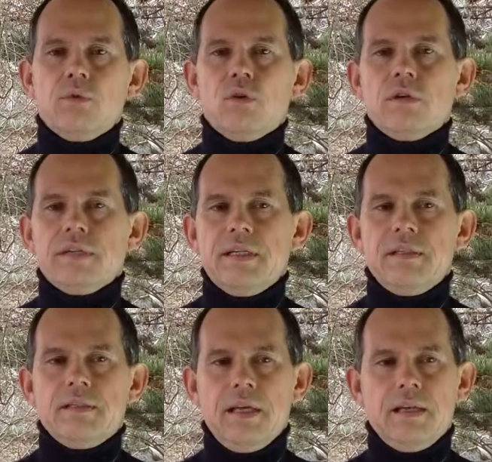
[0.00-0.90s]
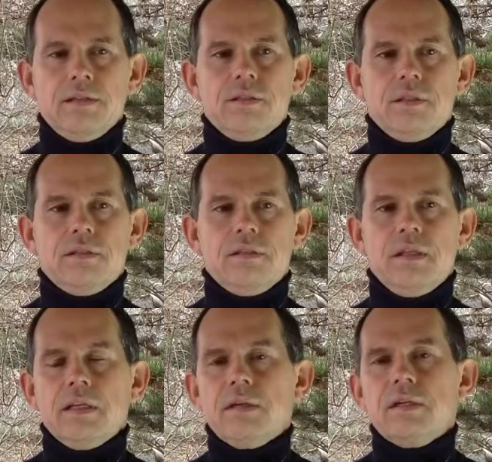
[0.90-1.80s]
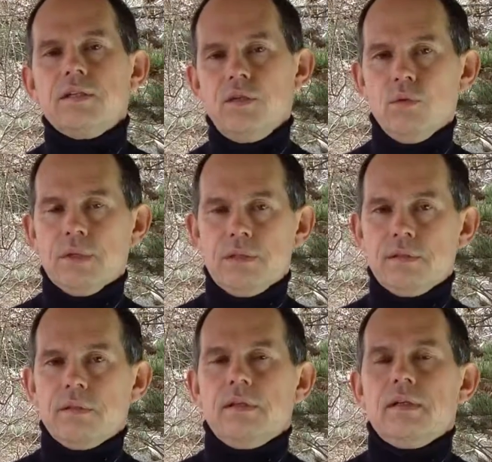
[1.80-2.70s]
more intelligent than humans